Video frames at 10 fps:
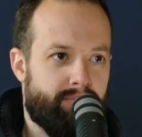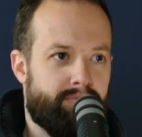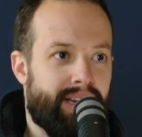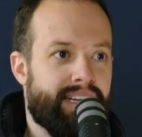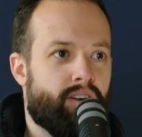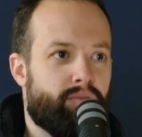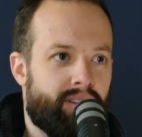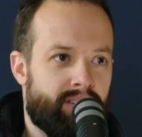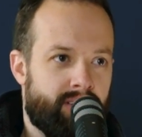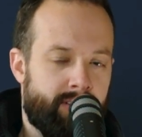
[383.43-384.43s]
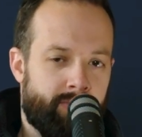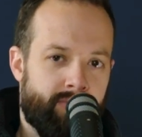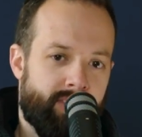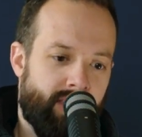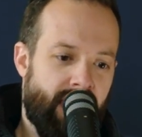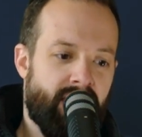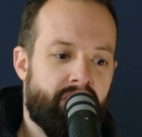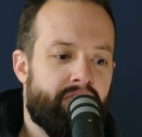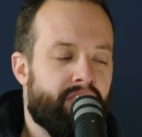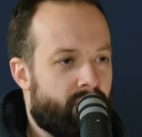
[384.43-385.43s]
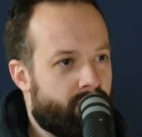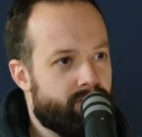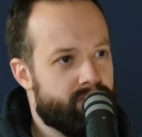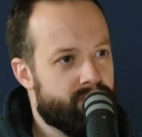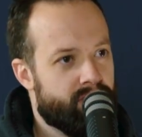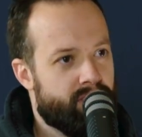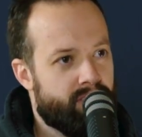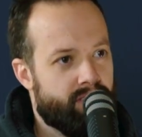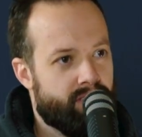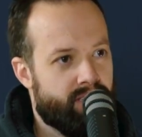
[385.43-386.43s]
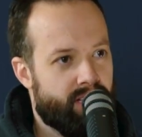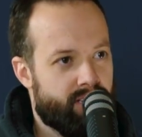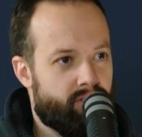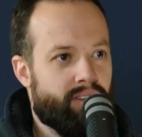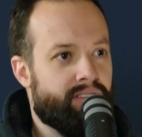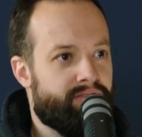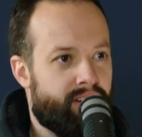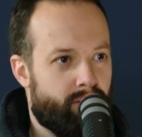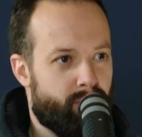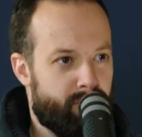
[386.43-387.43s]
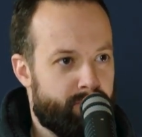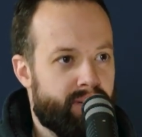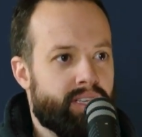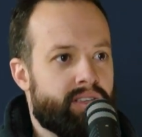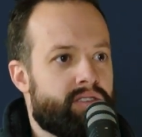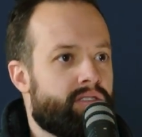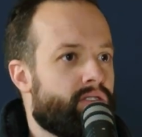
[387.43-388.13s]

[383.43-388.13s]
Banged open. In flows the Australian Federal Police.